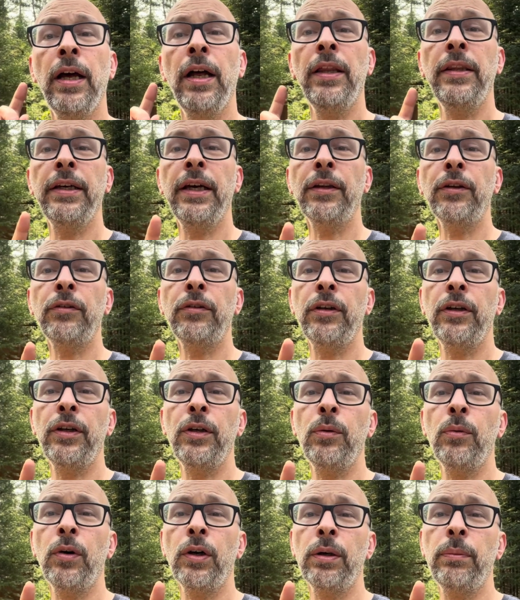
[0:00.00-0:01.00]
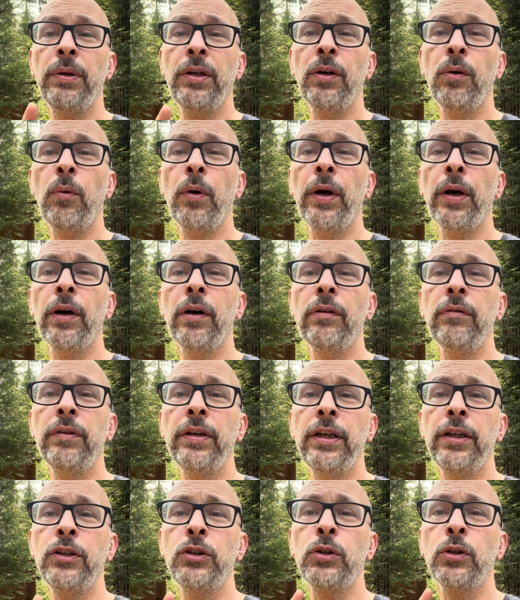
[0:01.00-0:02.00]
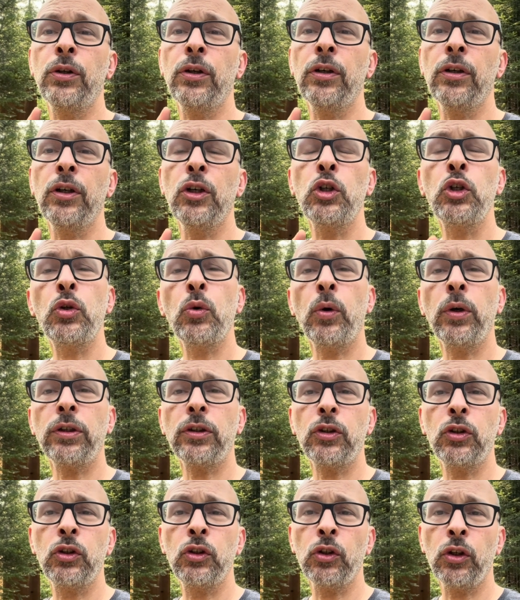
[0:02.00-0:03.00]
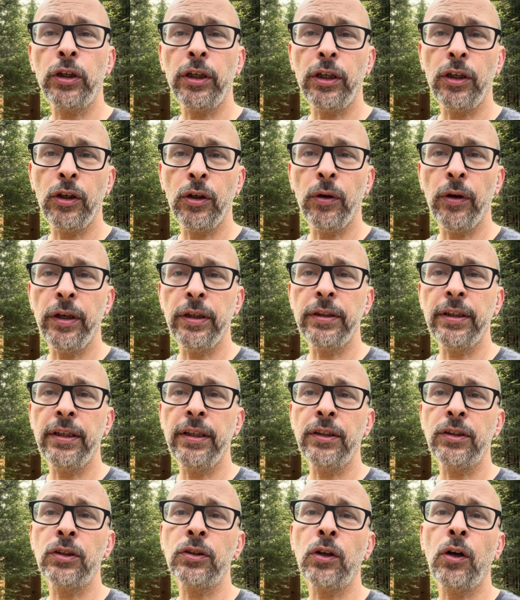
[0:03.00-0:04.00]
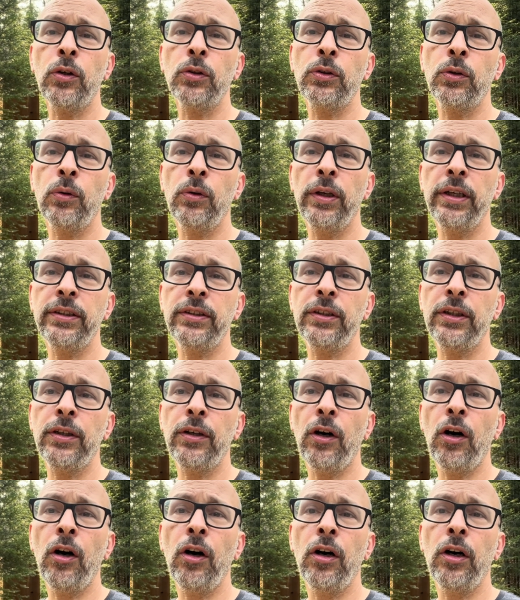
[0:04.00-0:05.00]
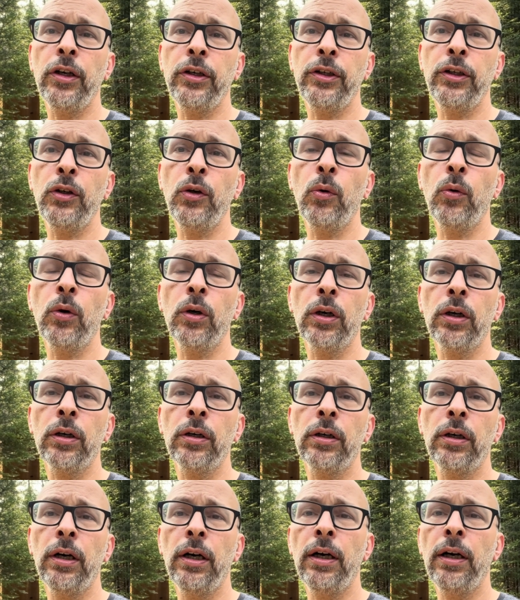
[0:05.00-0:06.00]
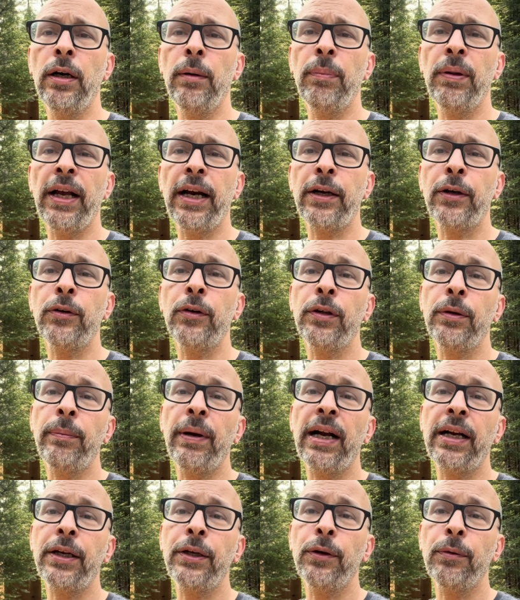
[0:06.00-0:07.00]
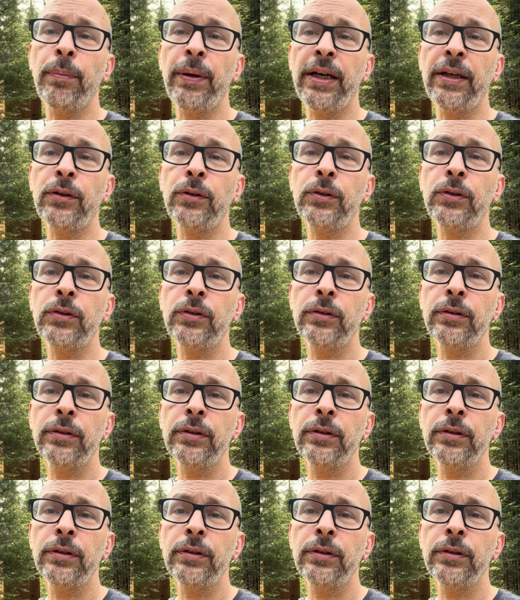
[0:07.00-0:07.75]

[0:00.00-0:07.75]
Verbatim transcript: The other thing you want to be aware of is your short circuit current, and this is also listed on your placard on the back of your panels.